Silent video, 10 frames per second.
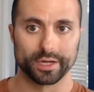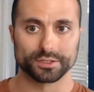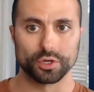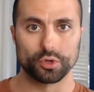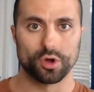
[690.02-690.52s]

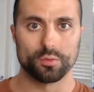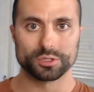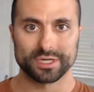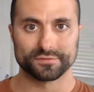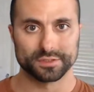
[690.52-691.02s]
And so you
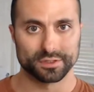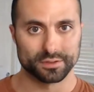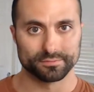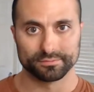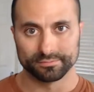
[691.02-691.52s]
almost have
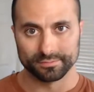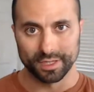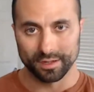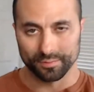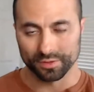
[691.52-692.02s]
to,
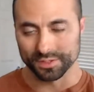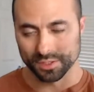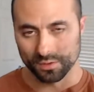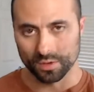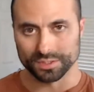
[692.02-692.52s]
uh, I'm putting this
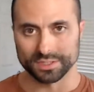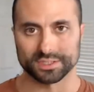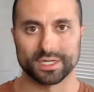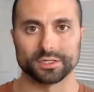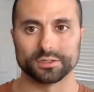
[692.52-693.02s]
in quotes because
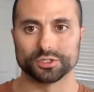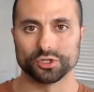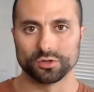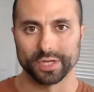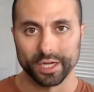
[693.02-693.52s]
it's not
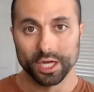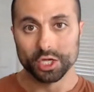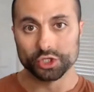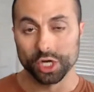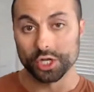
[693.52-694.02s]
true, like
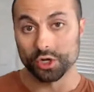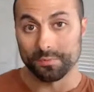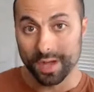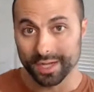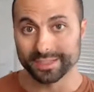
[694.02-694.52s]
trick
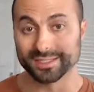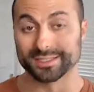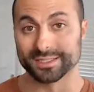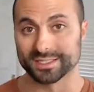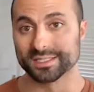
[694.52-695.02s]
your mind
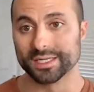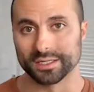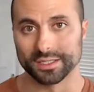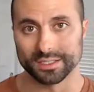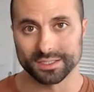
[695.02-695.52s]
into
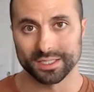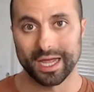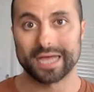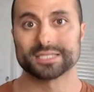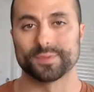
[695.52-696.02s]
seeing this
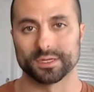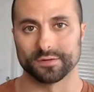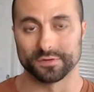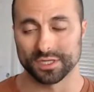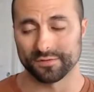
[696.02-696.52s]
aspect
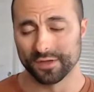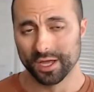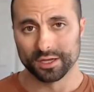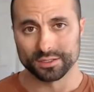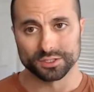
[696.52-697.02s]
of yourself.
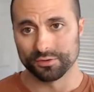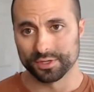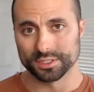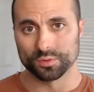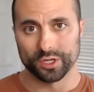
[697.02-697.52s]
Because
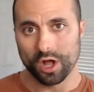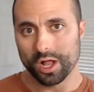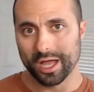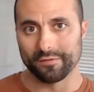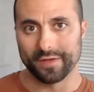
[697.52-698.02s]
truth is, we
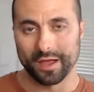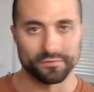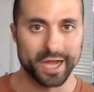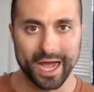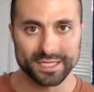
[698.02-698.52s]
all have
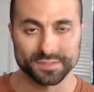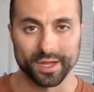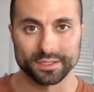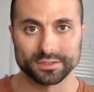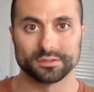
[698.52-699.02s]
every
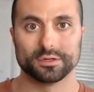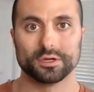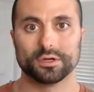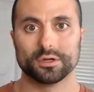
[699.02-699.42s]
aspect